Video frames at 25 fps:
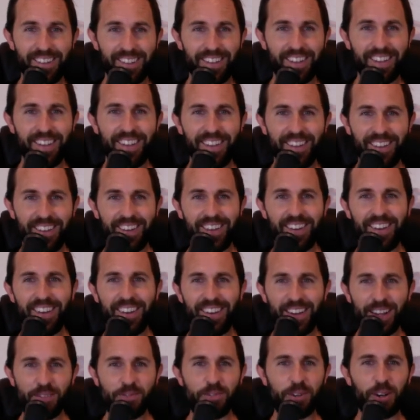I
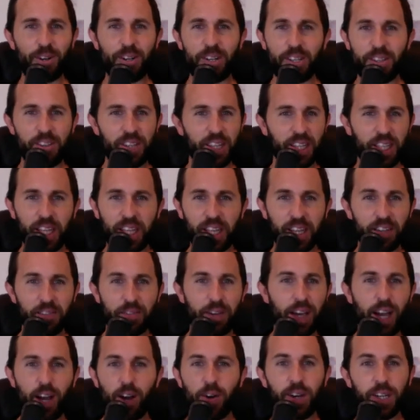was already thinking of
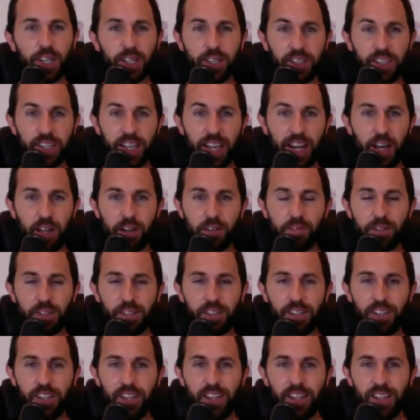how I could get out of it.
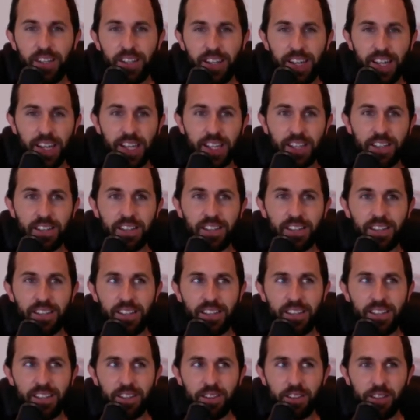And
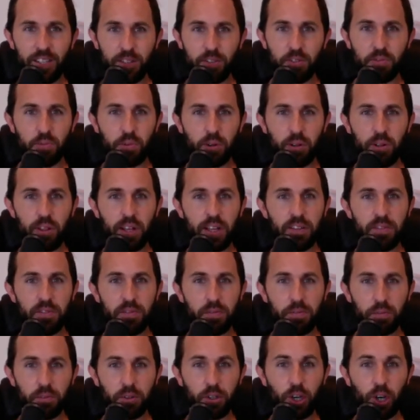this is what a lot
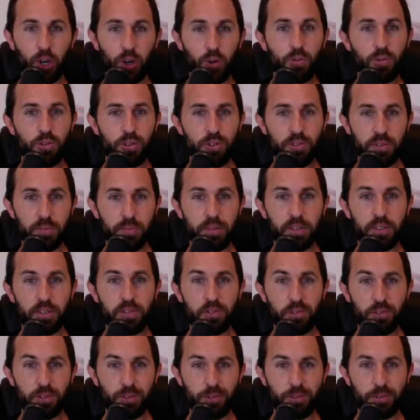of coaches and
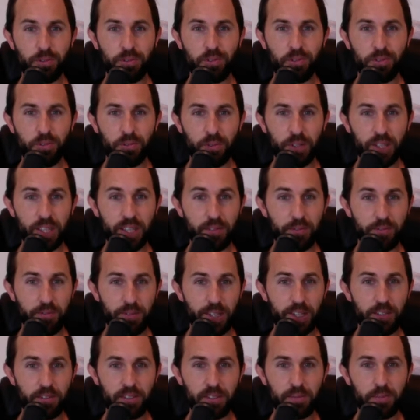business owners do when they
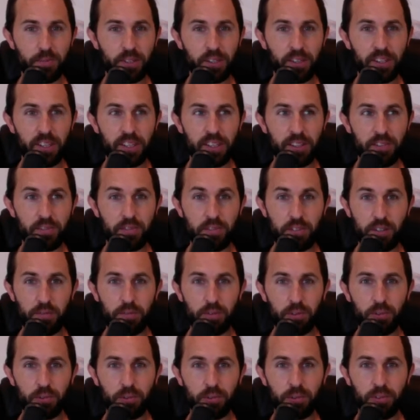face something that's
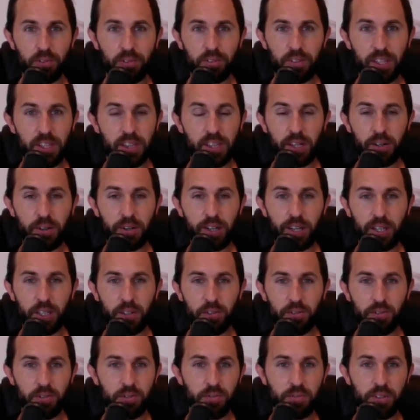difficult that they're not
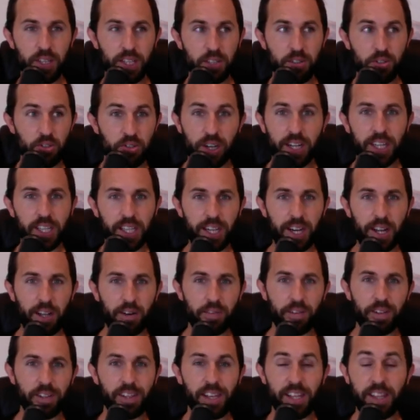used to. They just try to get out of
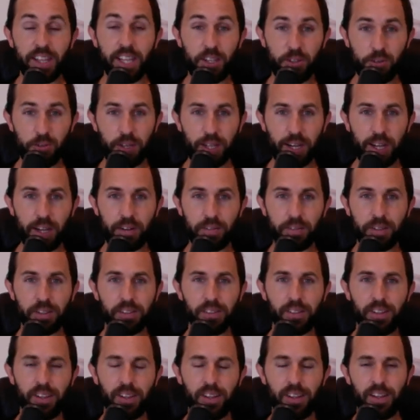it. And they do get out of
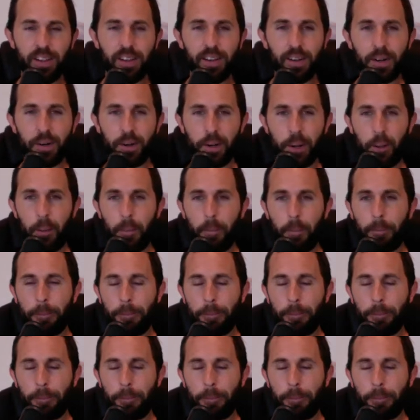it. Right.